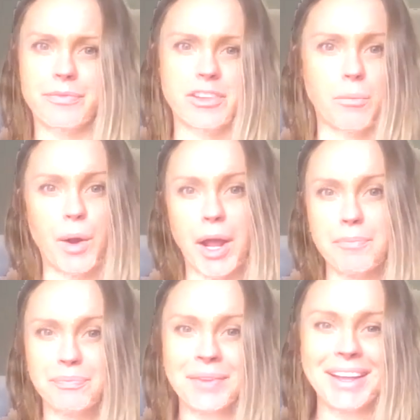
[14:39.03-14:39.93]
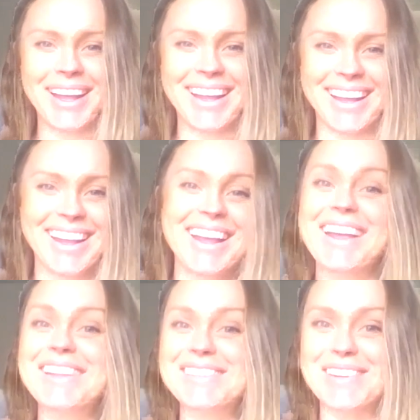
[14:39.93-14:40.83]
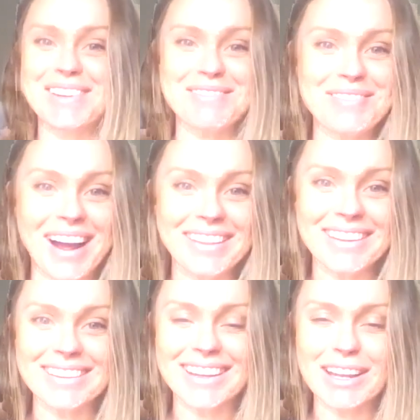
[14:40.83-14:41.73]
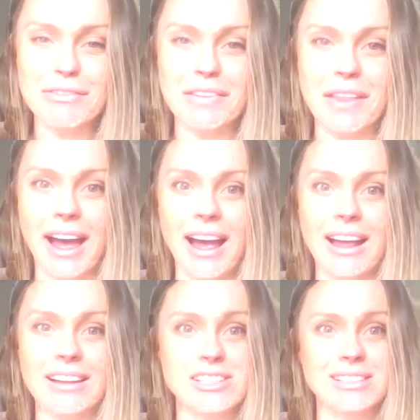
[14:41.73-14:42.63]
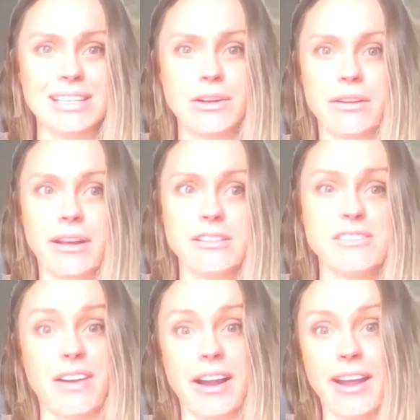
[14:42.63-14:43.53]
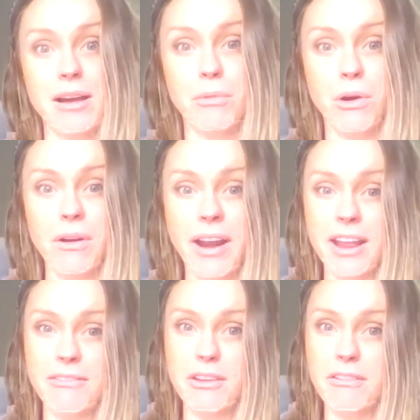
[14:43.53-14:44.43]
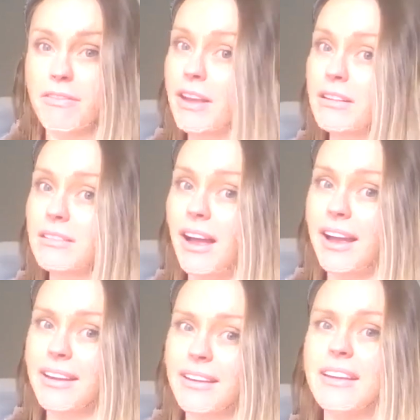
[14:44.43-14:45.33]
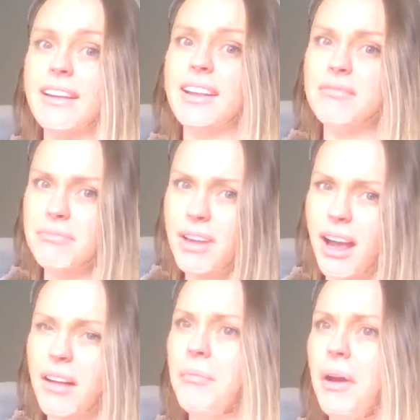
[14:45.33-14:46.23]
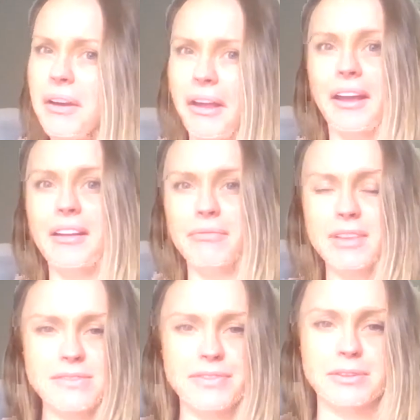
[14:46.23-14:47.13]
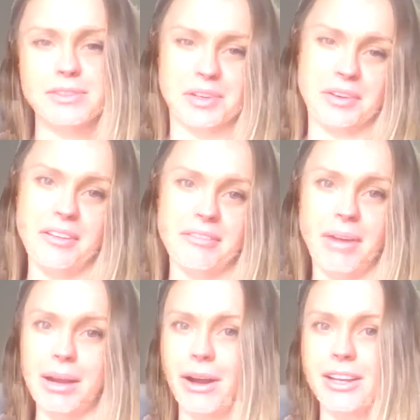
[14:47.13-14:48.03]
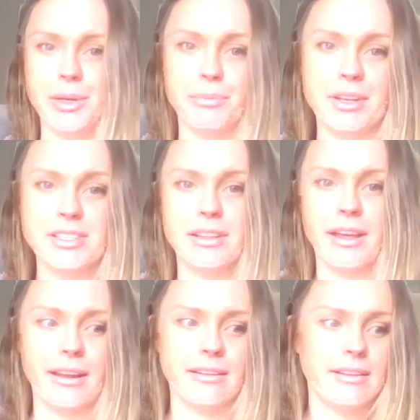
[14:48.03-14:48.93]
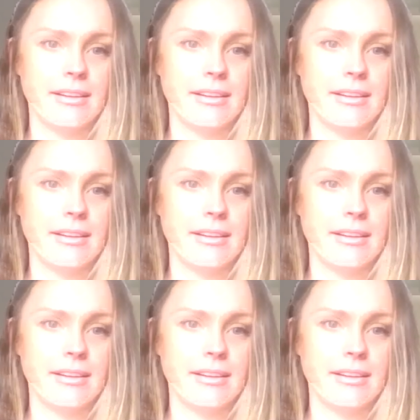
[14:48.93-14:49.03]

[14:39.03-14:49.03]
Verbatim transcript: somewhere. So you can find the link for that. Just click on it to find out more. And if you feel like, yeah, okay, this feels good, I might jump into that,